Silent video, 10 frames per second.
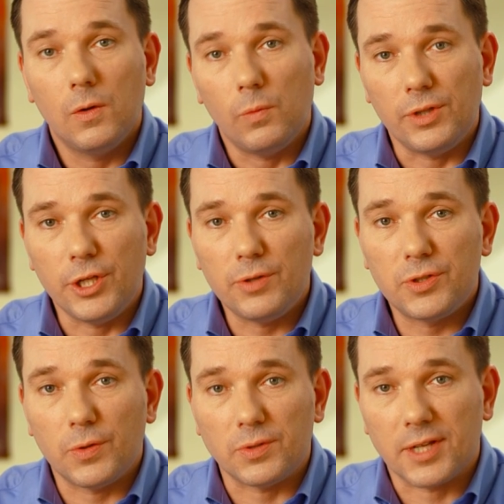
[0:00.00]
With new
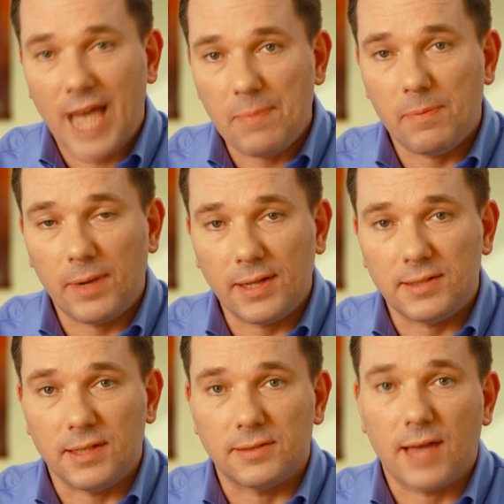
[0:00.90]
tools and
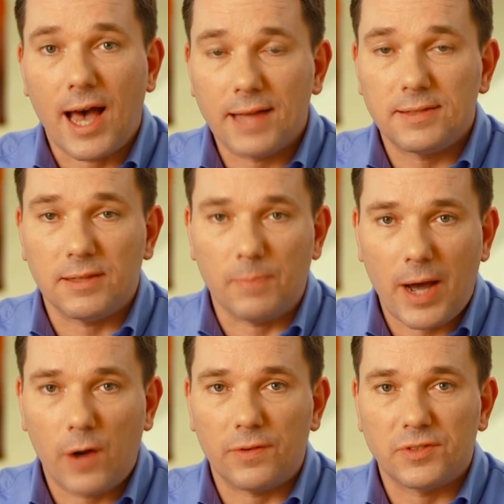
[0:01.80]
capabilities that add to the
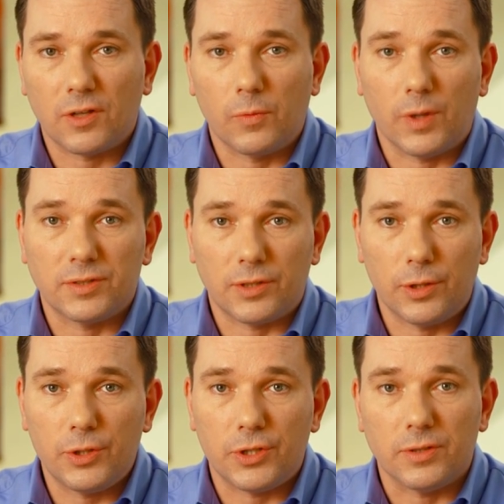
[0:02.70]
power of SOLIDWORKS
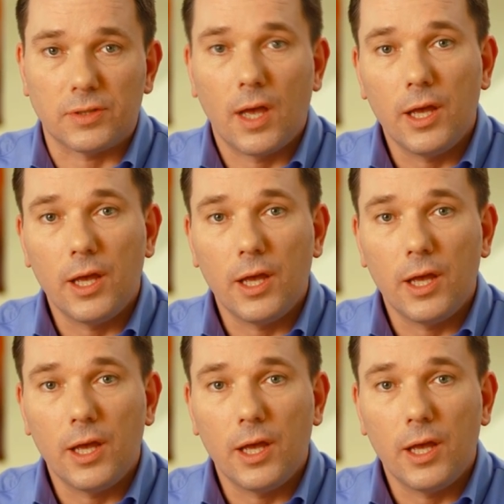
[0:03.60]
solutions,